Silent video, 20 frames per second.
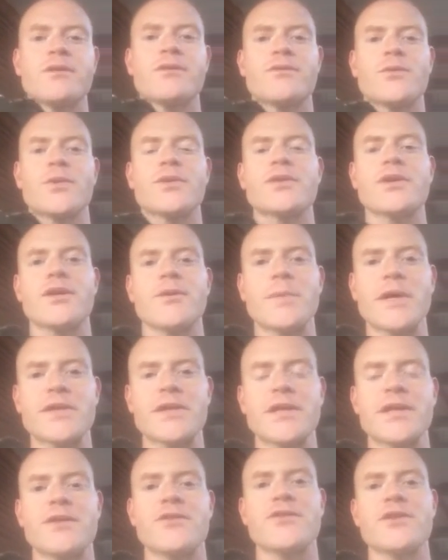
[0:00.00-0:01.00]
So I want to tell you about the
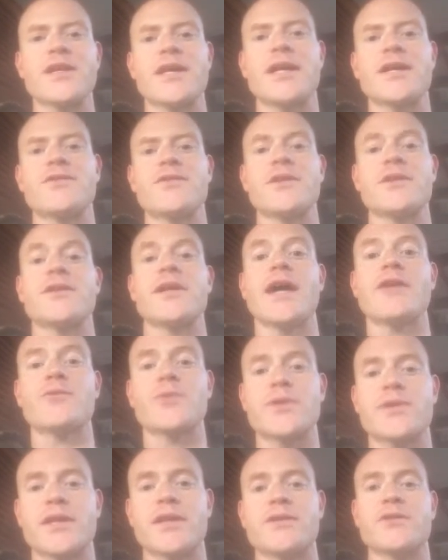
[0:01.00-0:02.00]
NCAC. That's
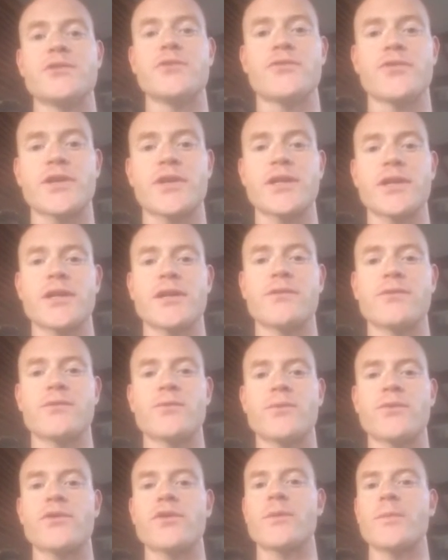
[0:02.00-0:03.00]
what they do for kids.
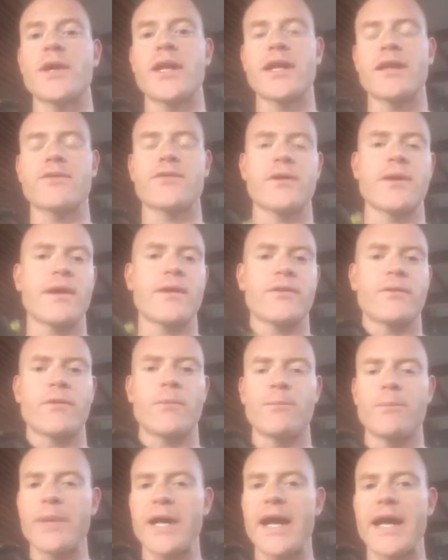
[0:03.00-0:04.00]
When somebody has a
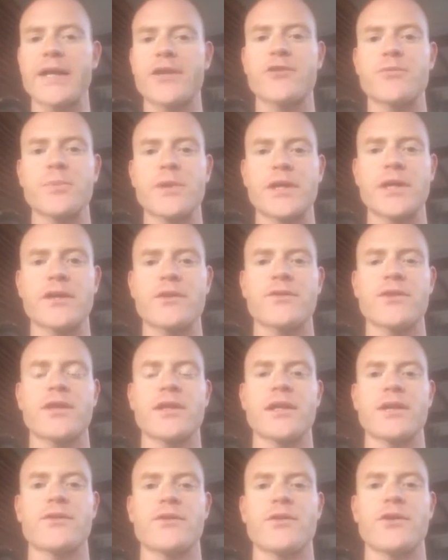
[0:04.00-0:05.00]
bad experience, kid
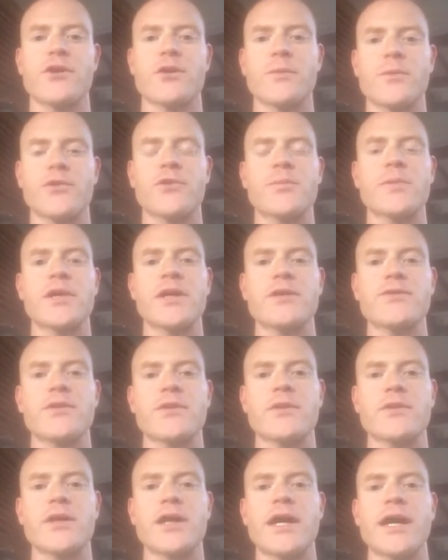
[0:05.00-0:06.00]
has a horrible experience
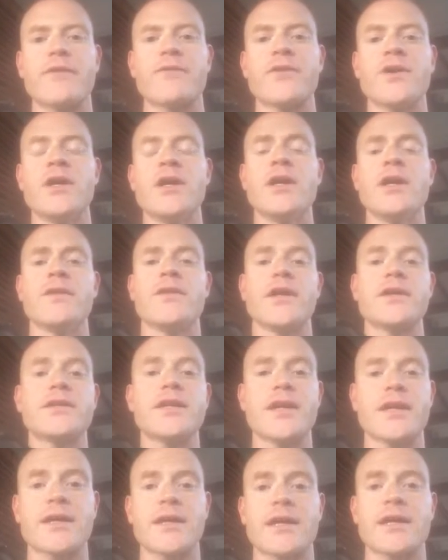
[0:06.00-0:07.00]
in their life, they
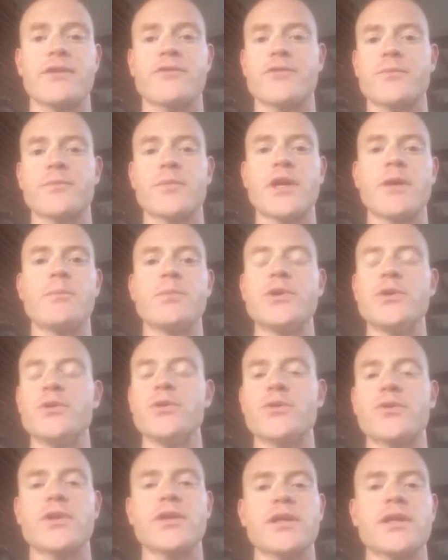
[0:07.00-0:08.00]
take care of them.
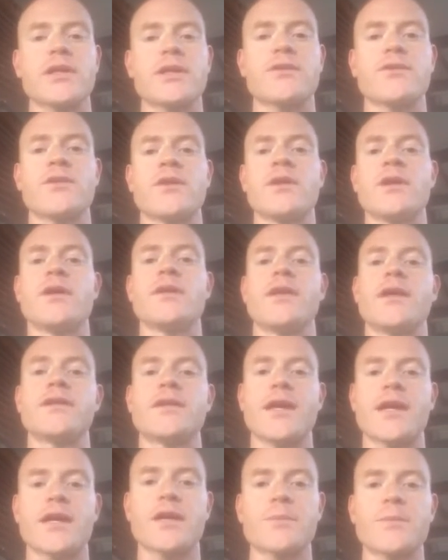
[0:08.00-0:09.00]
Abuse kids. They
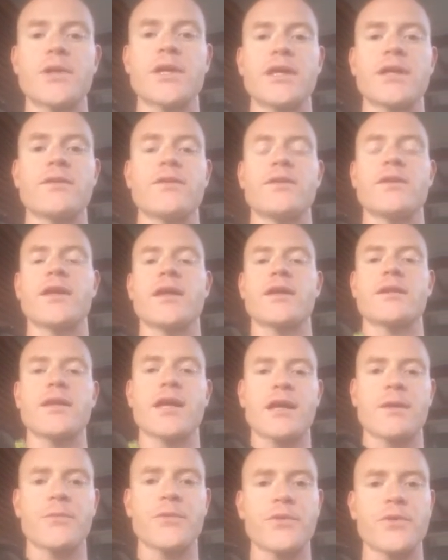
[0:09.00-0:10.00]
take them in. They
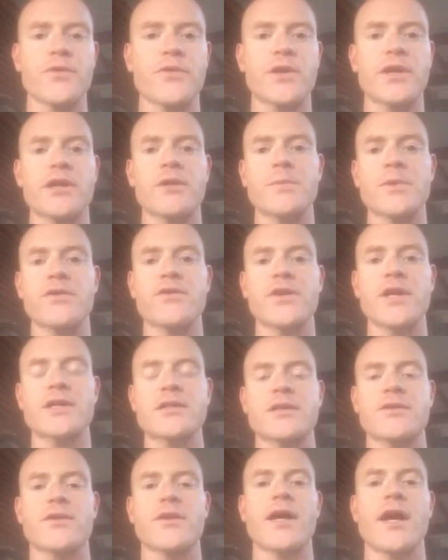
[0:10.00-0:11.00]
take them through the therapy
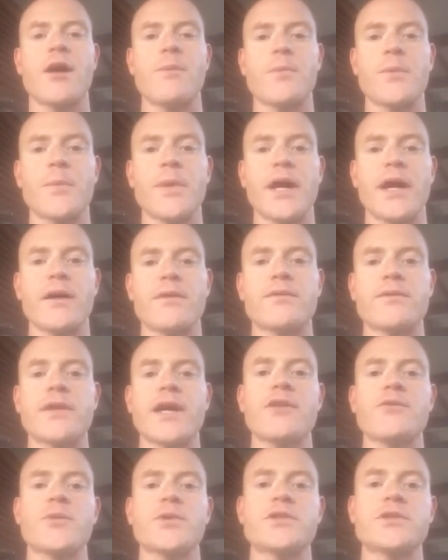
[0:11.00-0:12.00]
sessions and help them out.
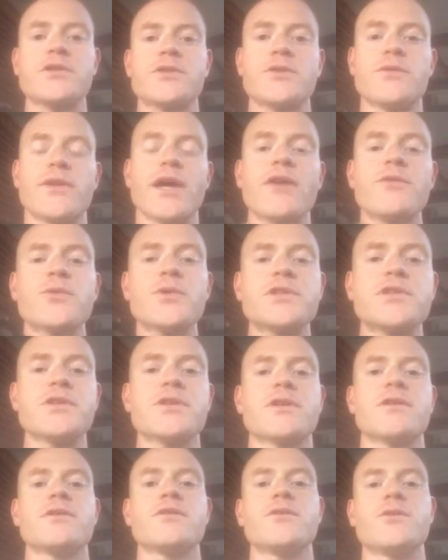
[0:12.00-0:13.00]
That's what you do. That's what you
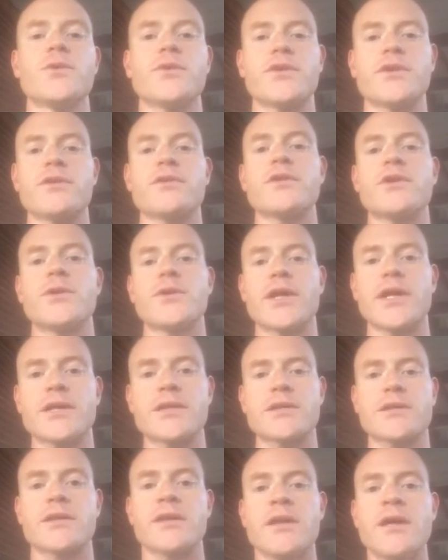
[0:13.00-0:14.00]
can do with your
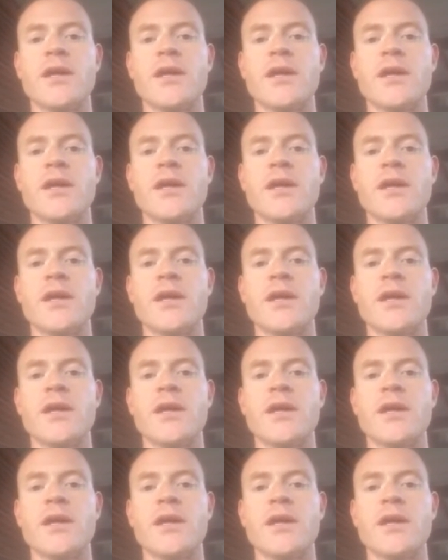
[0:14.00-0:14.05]
donation.